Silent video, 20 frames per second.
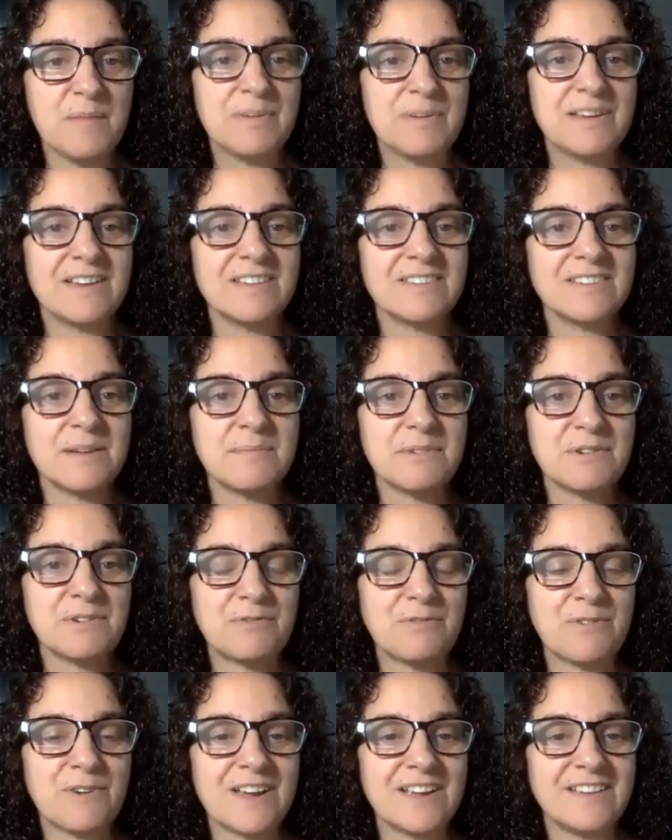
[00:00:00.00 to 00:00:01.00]
because I'm
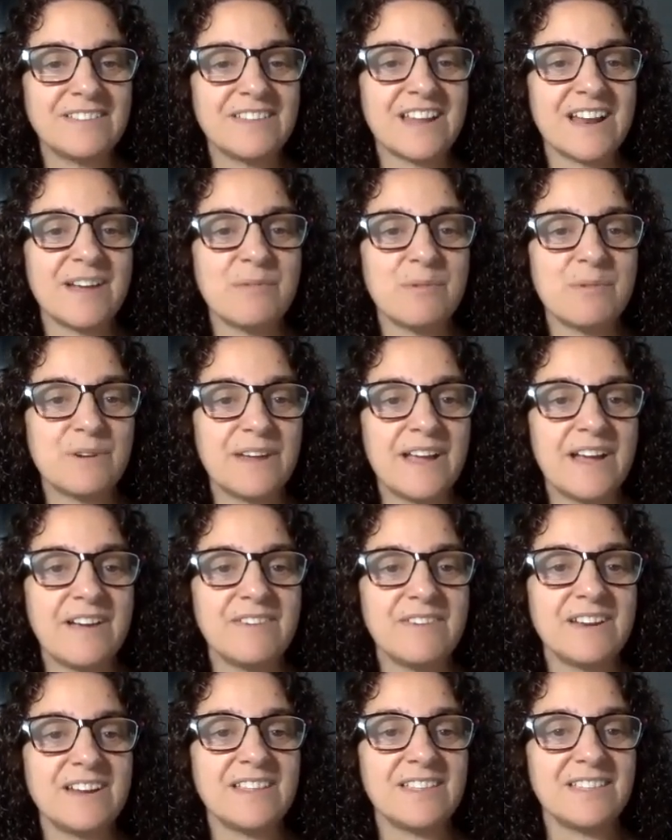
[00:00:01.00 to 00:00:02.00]
afraid that I won't have
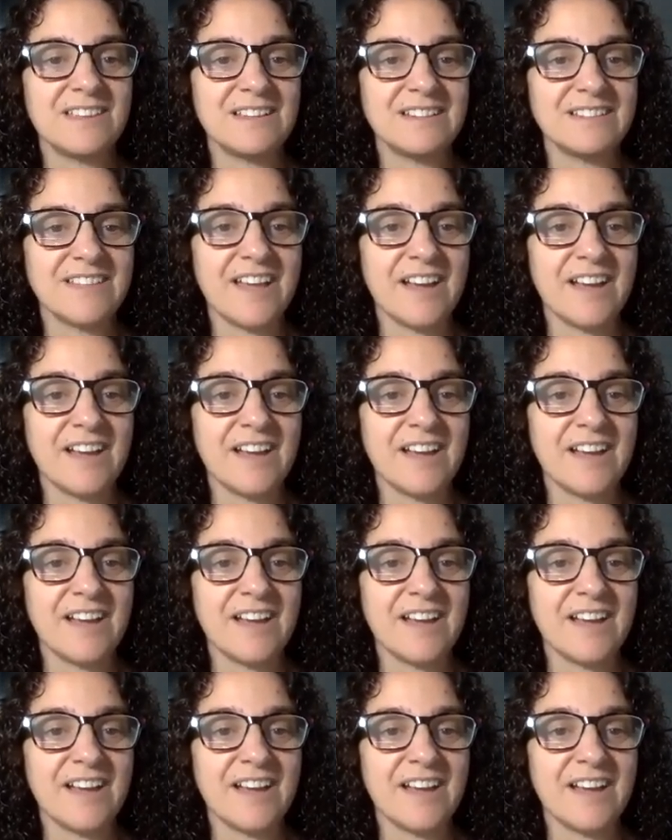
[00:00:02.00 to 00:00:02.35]
anything